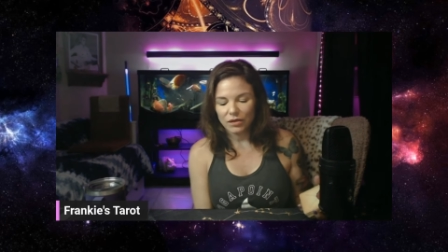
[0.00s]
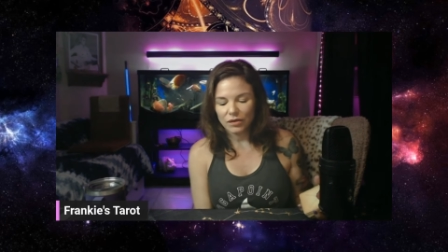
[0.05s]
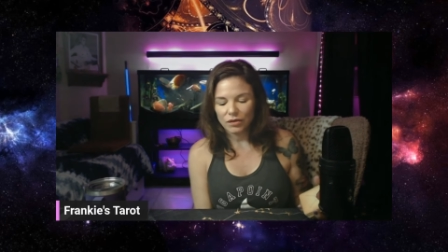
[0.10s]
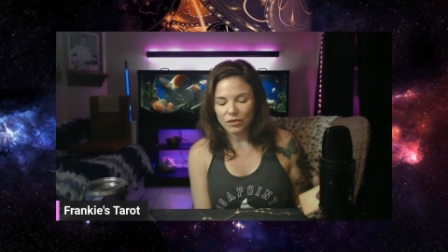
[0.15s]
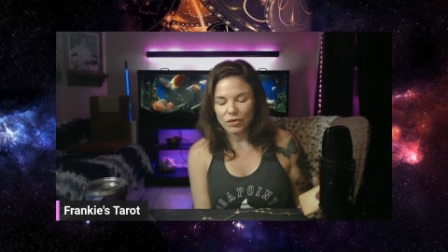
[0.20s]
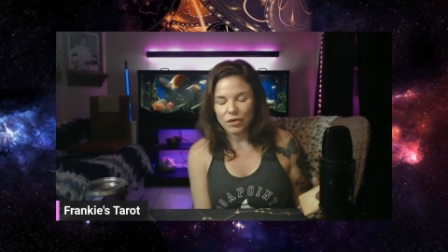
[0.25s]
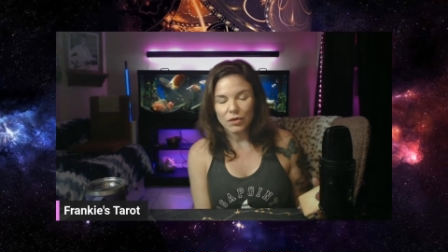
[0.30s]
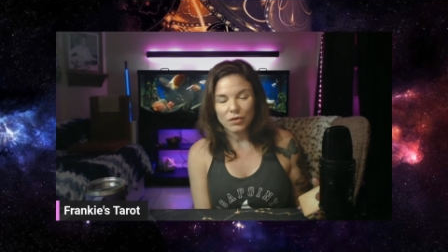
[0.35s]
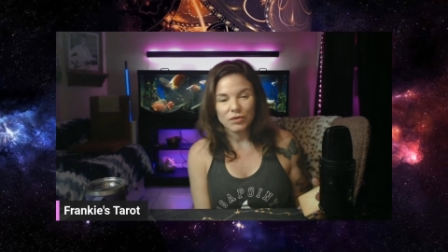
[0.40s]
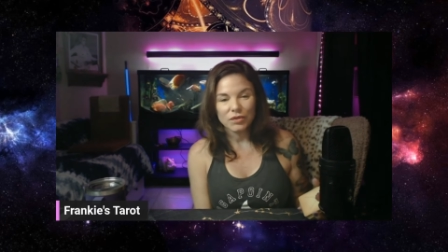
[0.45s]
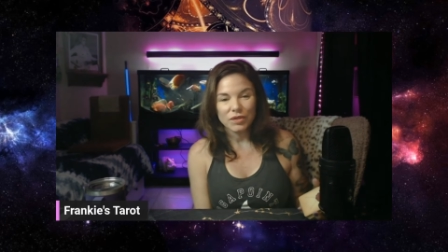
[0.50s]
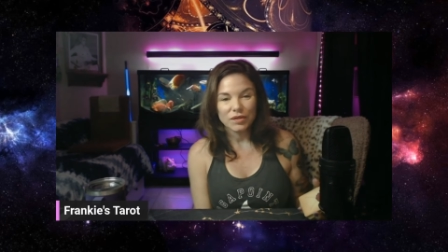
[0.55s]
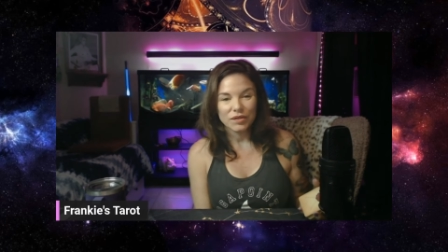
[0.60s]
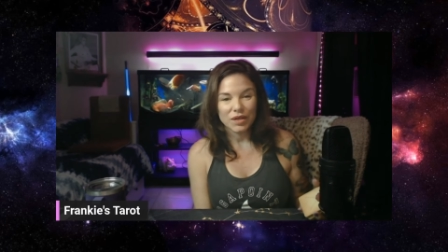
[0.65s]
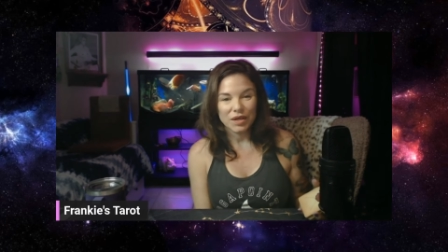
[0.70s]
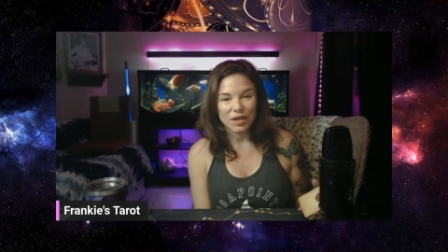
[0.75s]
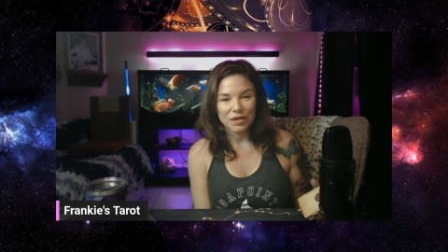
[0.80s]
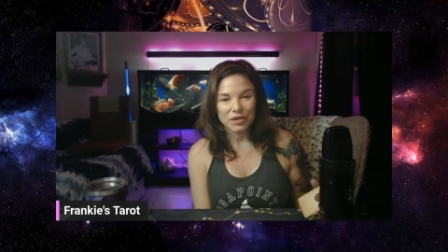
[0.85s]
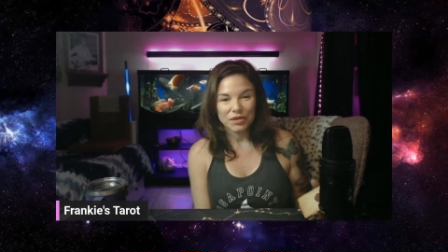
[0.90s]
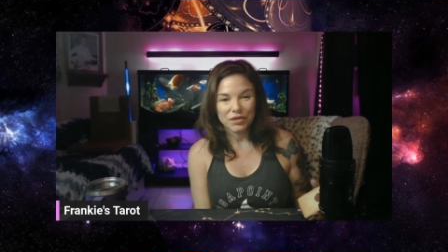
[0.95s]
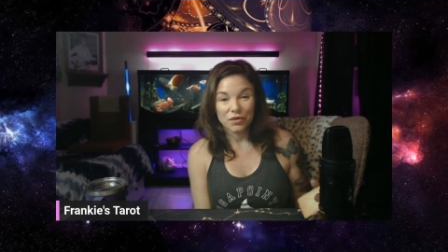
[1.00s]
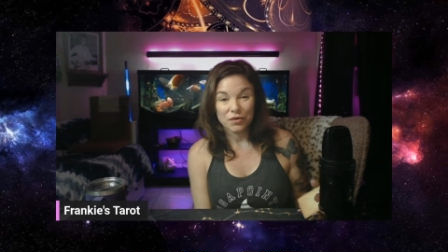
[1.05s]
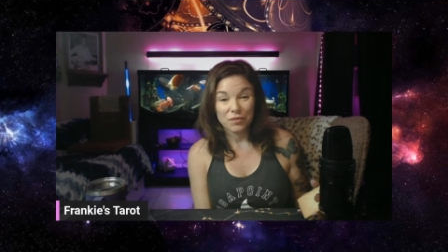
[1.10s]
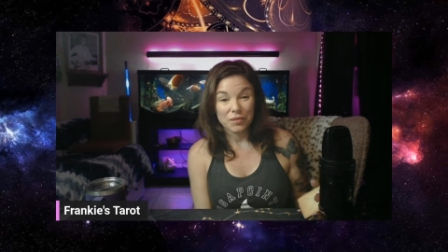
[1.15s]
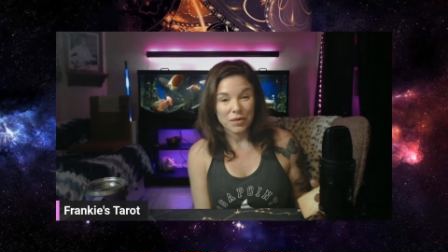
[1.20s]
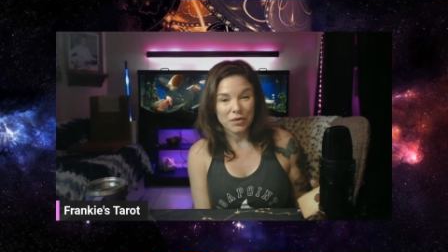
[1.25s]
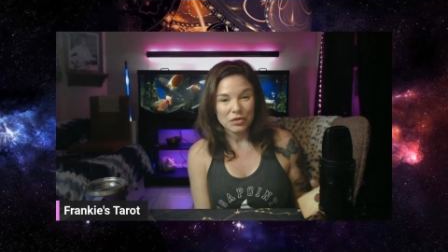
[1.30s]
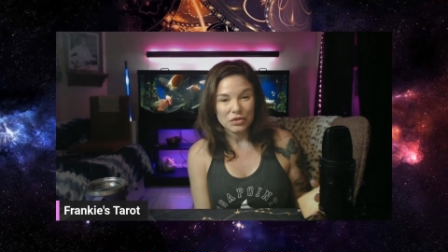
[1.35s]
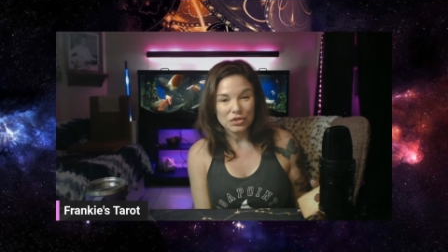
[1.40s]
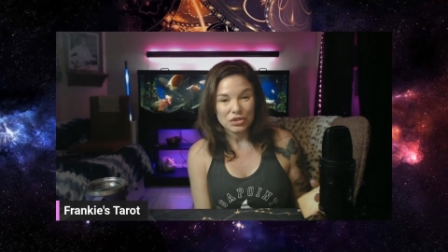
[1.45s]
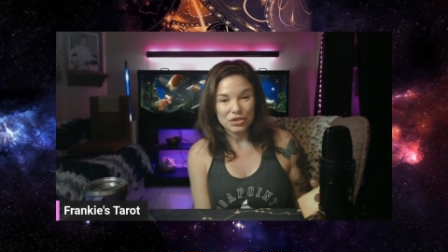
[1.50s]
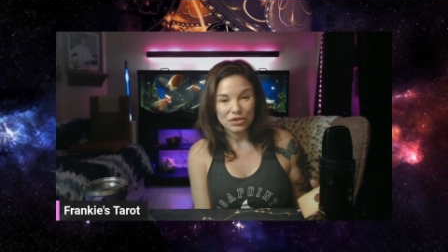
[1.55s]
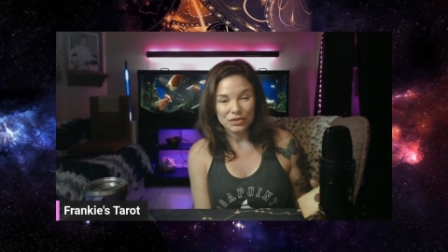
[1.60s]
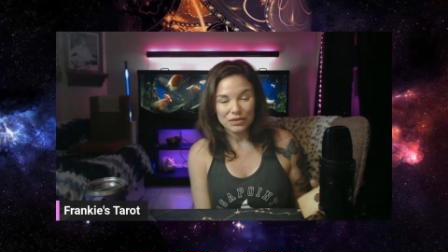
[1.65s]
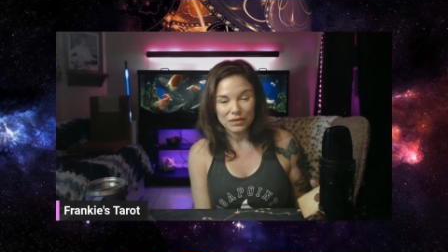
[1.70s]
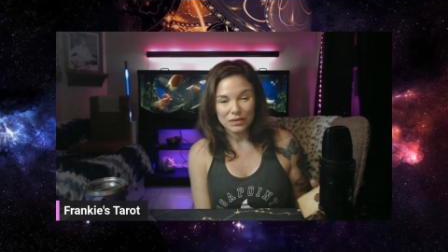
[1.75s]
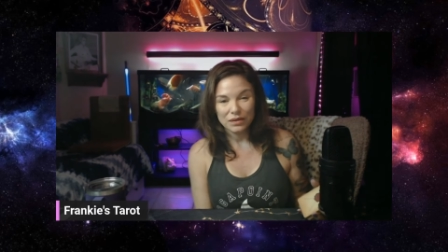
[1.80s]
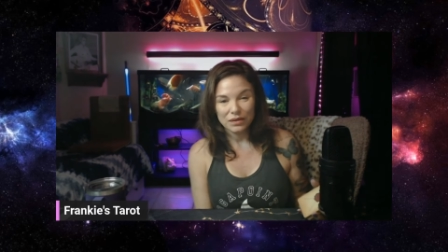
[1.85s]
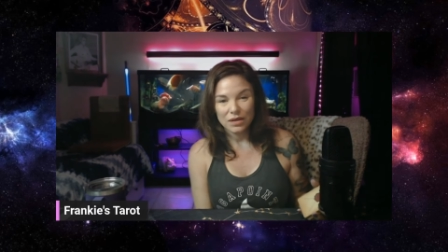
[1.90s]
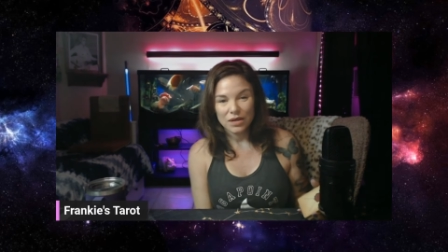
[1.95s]
knows that you're
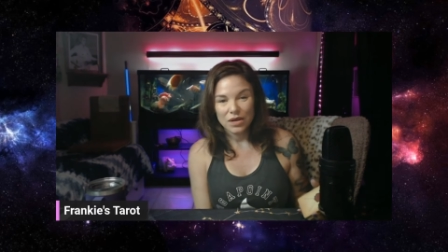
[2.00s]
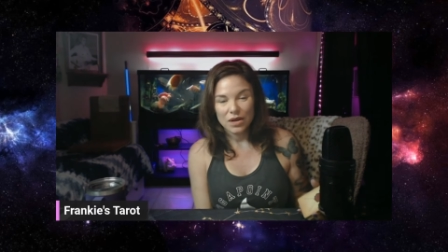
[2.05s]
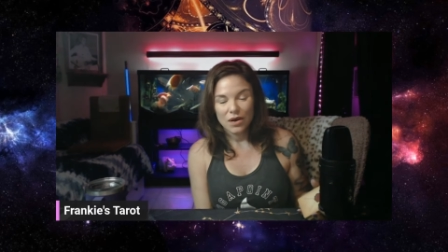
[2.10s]
emotional